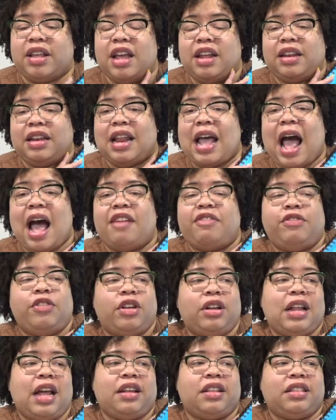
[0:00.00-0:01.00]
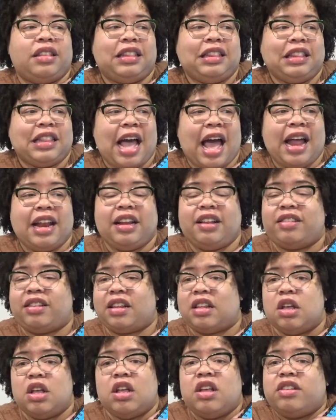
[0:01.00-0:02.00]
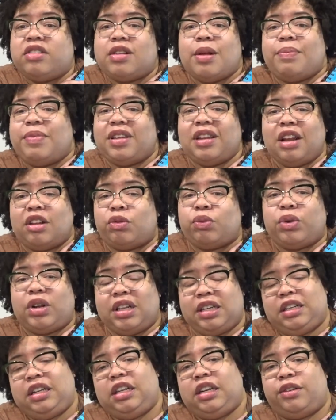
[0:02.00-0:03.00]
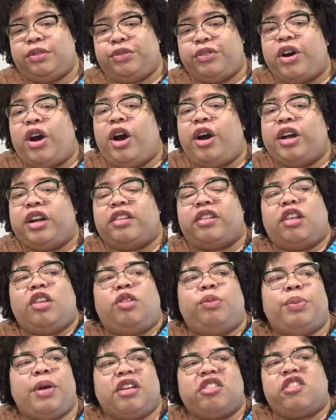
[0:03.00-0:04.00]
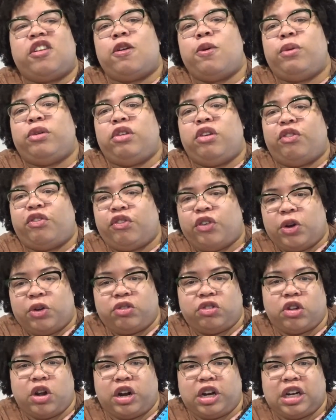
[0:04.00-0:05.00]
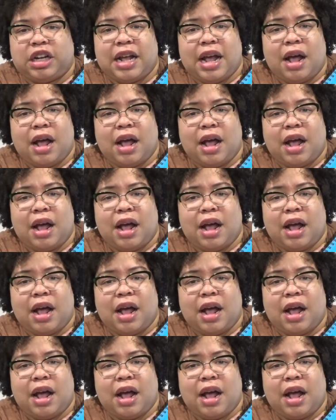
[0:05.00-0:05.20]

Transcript: and I feel like that is something that's really needed for artists, especially when you're first starting